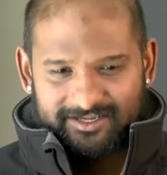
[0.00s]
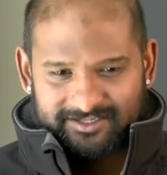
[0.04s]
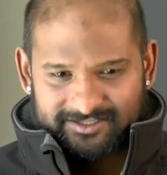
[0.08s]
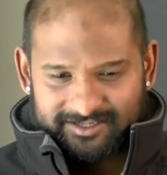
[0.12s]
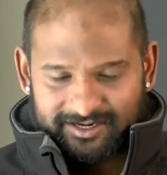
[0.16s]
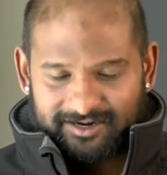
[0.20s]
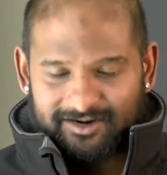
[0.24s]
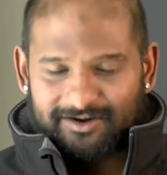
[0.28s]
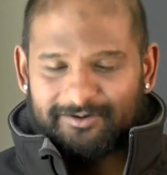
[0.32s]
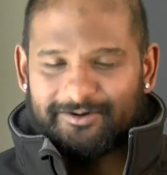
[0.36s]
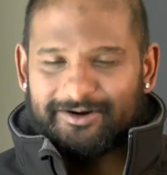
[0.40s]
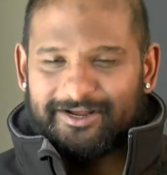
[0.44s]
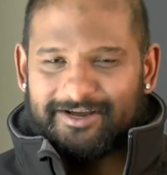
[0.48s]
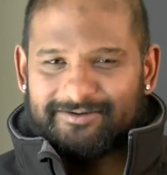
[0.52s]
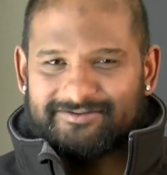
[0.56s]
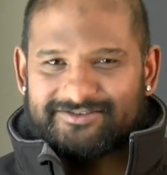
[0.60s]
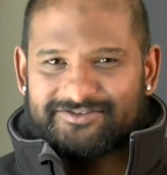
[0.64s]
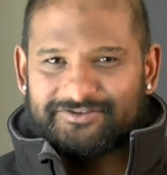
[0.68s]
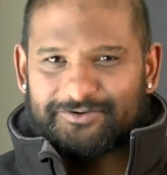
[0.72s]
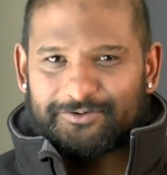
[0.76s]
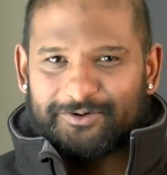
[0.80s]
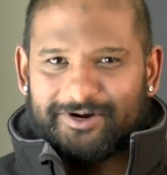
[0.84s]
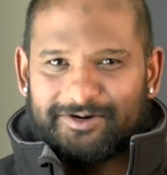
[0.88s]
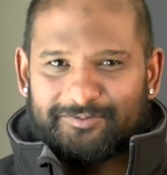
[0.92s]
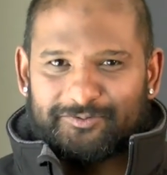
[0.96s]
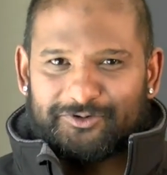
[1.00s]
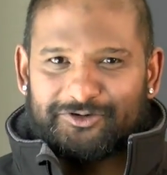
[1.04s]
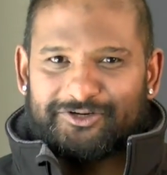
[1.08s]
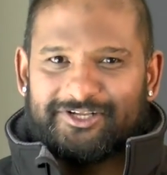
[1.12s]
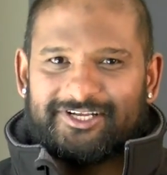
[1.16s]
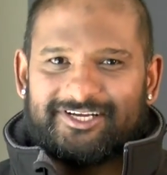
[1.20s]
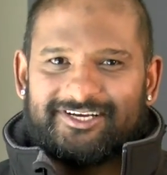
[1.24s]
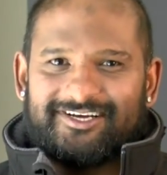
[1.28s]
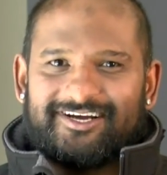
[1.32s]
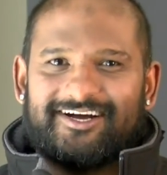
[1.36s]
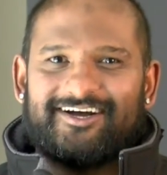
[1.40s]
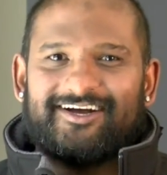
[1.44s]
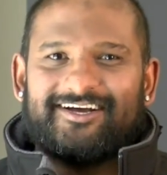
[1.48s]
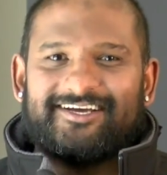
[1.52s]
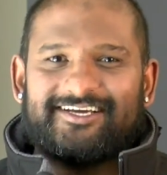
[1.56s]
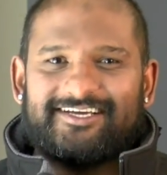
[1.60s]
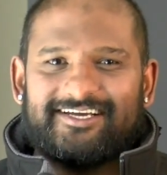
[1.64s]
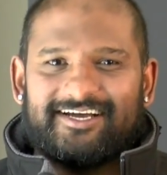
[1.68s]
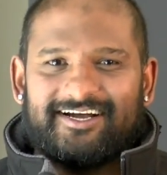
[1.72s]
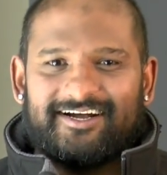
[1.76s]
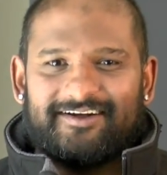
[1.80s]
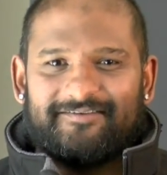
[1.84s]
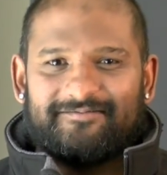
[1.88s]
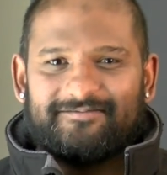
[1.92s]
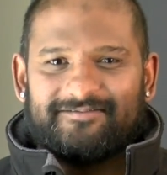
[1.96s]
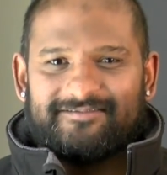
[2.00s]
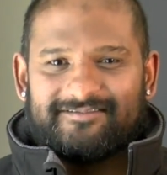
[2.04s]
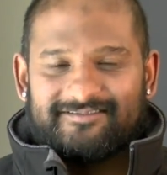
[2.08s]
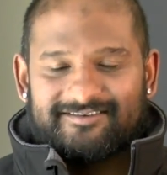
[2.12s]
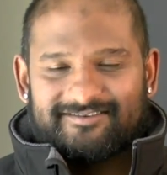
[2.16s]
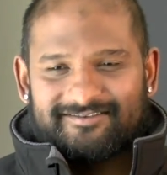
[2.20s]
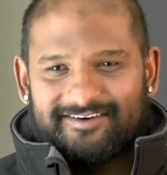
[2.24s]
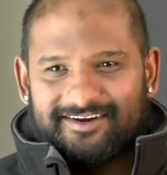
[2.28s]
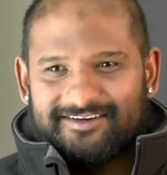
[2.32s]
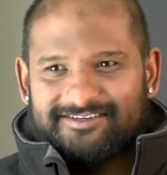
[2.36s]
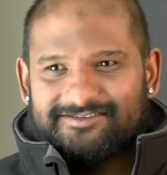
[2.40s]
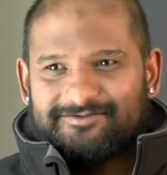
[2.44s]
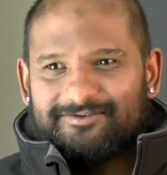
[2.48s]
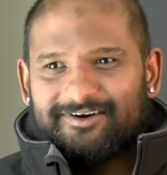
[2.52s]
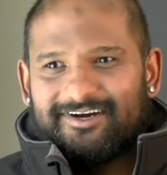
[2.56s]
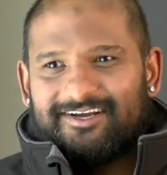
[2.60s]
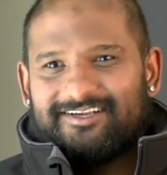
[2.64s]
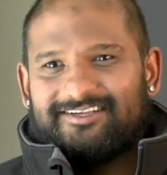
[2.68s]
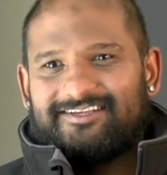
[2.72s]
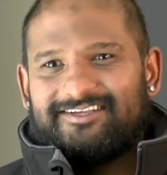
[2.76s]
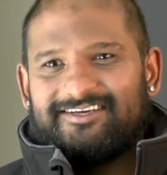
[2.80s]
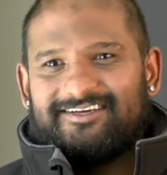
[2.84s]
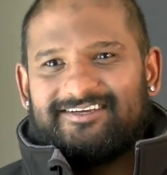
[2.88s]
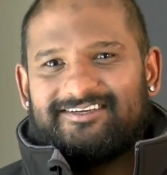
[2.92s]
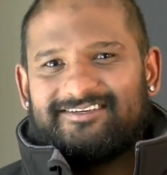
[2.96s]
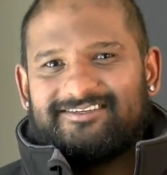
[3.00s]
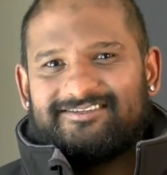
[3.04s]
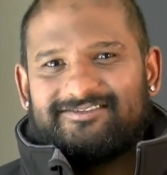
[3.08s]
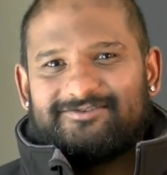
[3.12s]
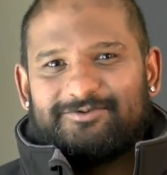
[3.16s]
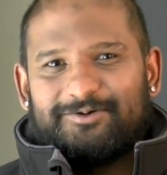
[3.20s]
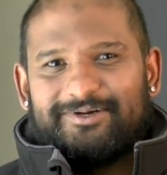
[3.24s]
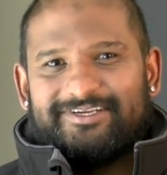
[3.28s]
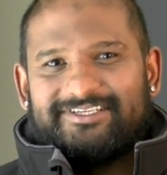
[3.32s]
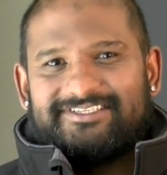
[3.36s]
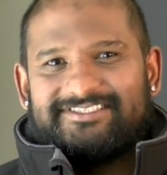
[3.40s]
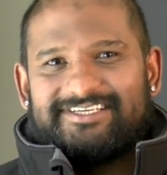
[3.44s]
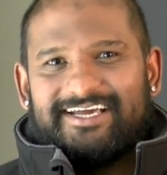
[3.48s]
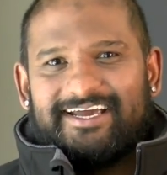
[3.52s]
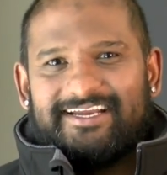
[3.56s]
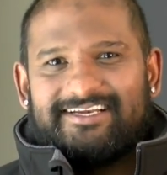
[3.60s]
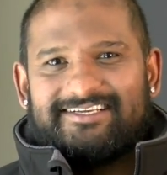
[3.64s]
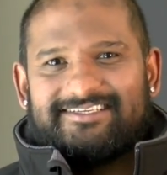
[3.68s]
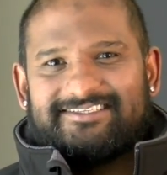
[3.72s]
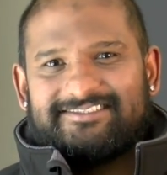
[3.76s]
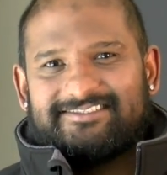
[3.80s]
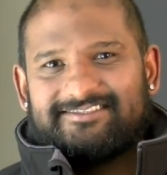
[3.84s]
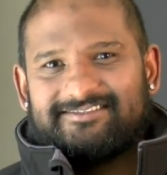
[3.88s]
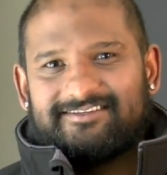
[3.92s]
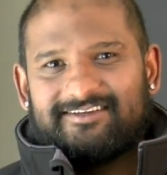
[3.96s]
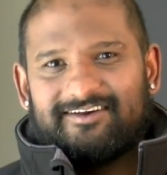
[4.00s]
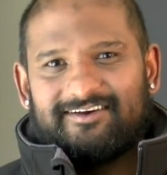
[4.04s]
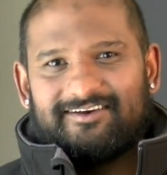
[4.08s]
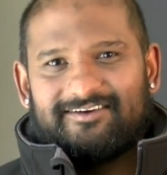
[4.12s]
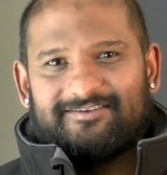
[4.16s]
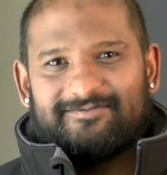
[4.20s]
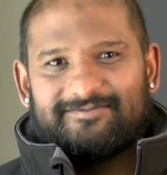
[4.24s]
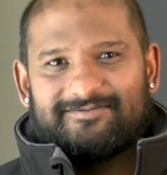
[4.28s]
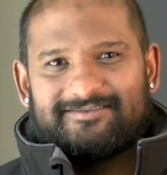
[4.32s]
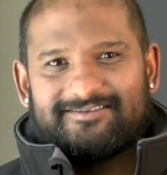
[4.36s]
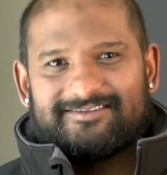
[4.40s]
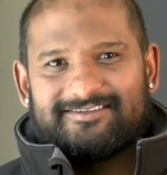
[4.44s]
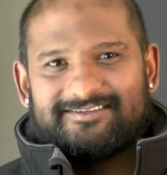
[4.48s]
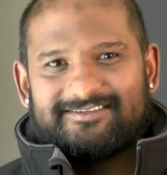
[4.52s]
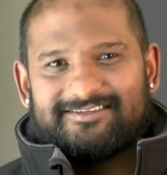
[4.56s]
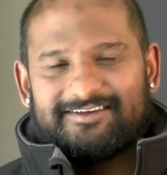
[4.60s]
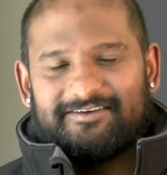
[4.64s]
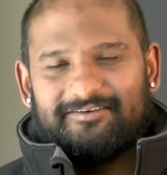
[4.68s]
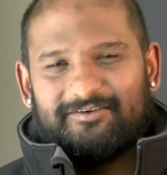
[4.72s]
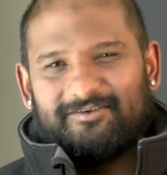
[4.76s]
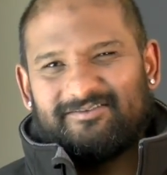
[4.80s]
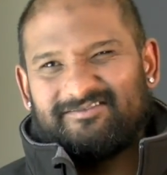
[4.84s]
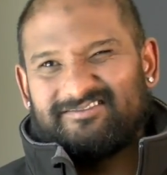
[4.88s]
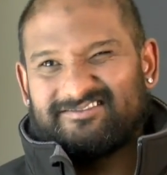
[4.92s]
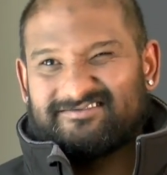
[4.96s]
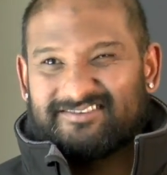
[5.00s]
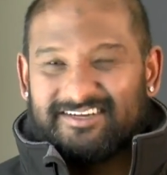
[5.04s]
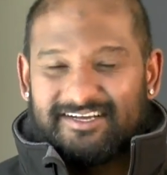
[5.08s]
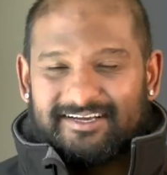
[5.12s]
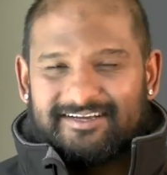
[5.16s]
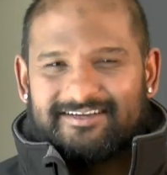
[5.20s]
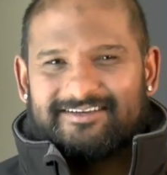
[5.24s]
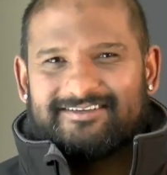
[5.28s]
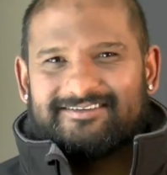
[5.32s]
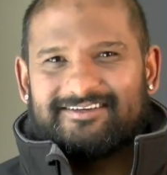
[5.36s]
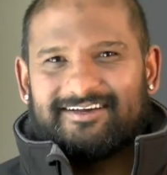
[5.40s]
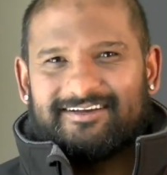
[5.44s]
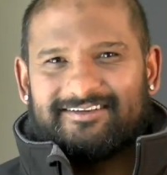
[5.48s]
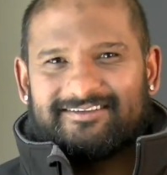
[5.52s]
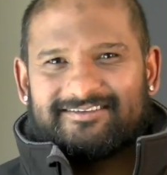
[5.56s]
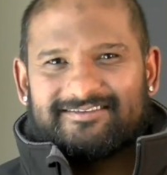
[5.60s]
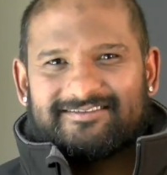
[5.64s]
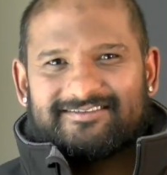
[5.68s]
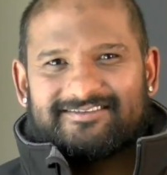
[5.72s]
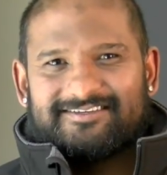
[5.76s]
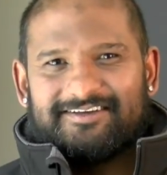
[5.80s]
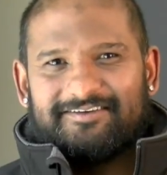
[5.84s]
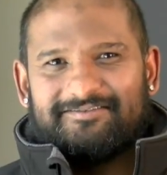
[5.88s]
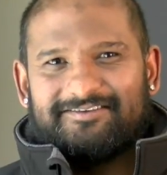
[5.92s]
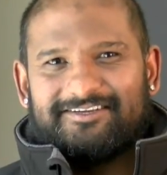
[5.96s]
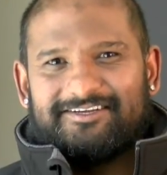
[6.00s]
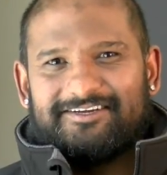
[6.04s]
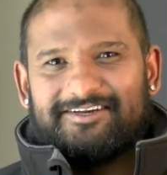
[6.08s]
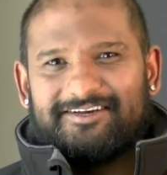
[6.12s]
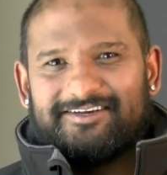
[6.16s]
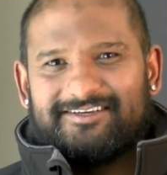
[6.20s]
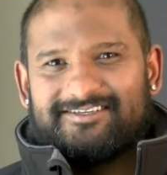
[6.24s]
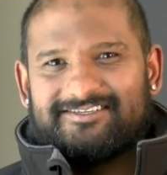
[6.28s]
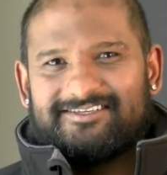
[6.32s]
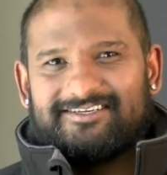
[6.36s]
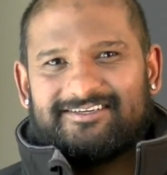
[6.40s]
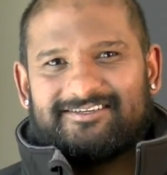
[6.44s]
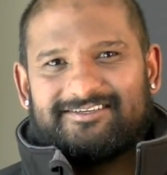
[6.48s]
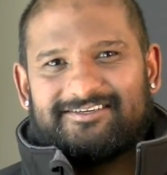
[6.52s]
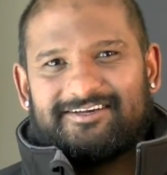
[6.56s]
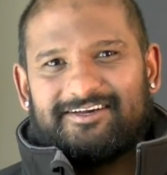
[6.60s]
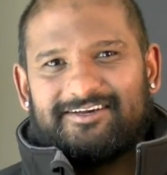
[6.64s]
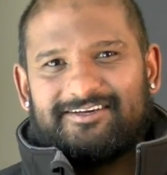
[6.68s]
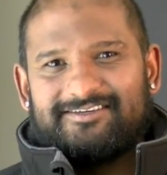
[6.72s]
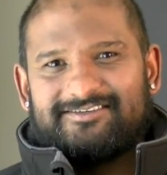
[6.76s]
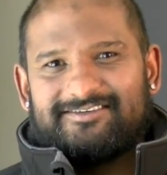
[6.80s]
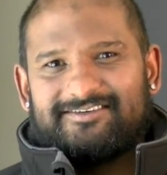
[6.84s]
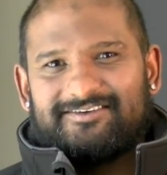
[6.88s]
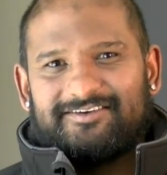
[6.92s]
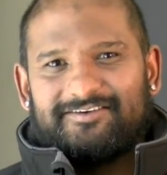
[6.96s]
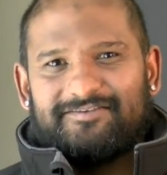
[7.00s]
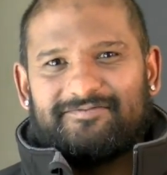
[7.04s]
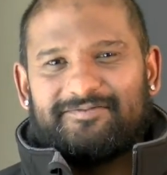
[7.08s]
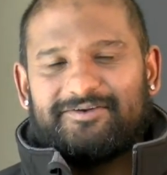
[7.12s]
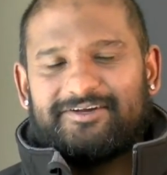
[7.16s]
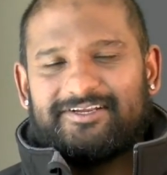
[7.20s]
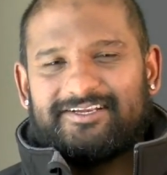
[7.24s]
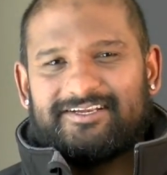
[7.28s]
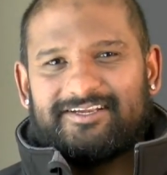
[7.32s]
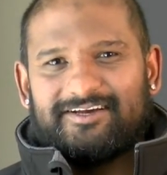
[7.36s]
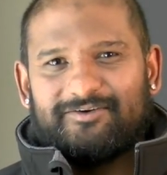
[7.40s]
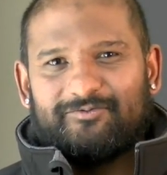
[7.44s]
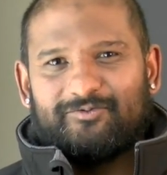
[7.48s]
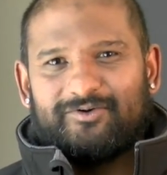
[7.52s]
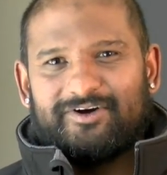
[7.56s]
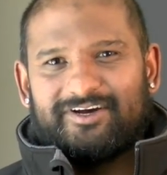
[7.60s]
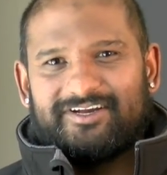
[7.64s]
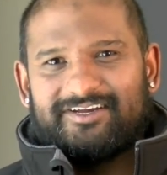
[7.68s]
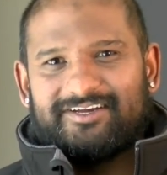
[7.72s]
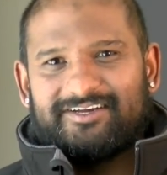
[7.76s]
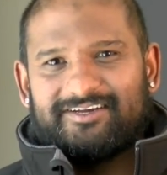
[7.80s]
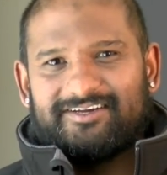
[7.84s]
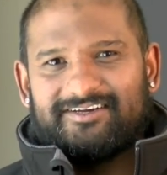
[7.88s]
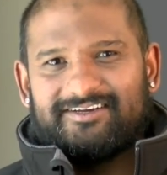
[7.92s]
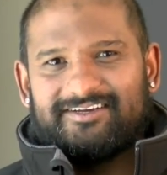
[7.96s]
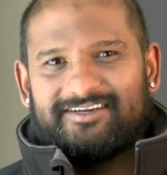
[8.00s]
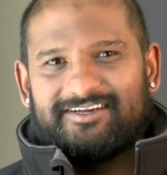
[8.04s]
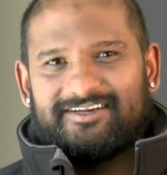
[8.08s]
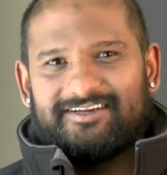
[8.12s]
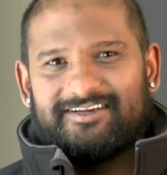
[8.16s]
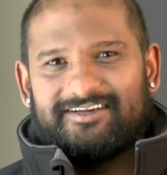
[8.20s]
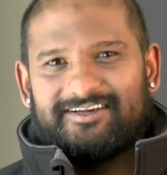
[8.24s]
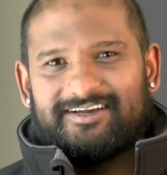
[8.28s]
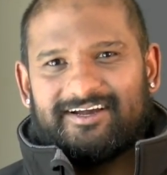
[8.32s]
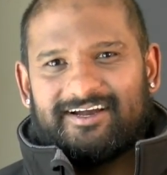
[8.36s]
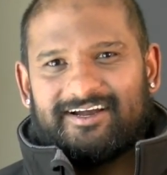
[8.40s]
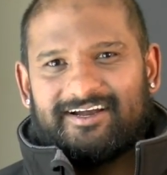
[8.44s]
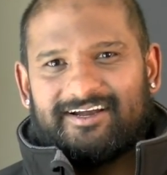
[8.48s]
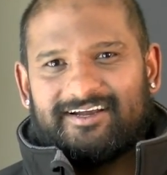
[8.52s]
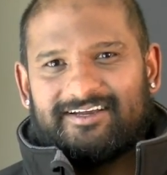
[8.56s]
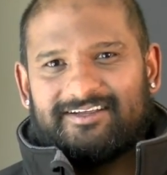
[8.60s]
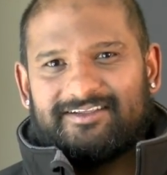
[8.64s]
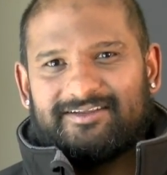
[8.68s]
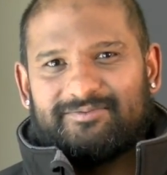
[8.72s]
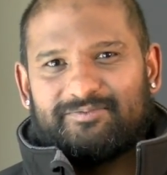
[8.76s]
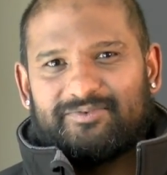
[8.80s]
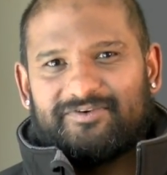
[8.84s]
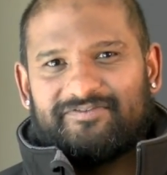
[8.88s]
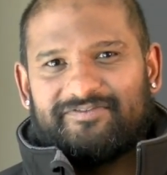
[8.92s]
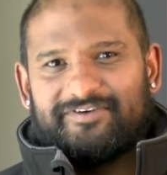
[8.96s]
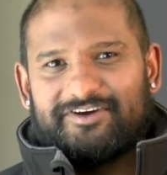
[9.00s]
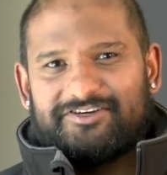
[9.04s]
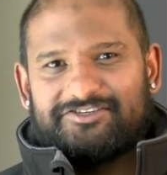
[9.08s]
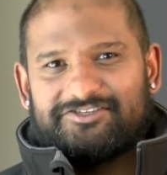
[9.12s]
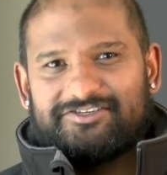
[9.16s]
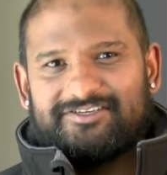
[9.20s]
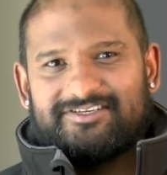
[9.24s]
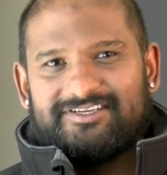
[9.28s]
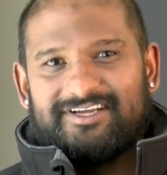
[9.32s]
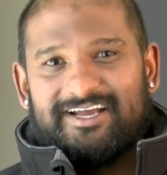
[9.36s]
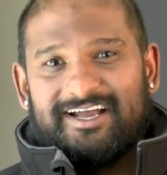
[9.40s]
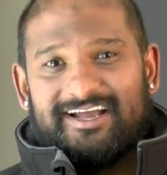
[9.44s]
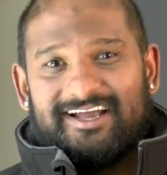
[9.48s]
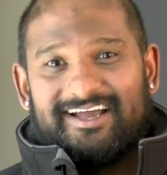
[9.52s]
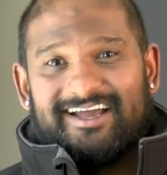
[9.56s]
So my name's Rowan Moodley. I graduated in 2010, so six years I've been working in the profession.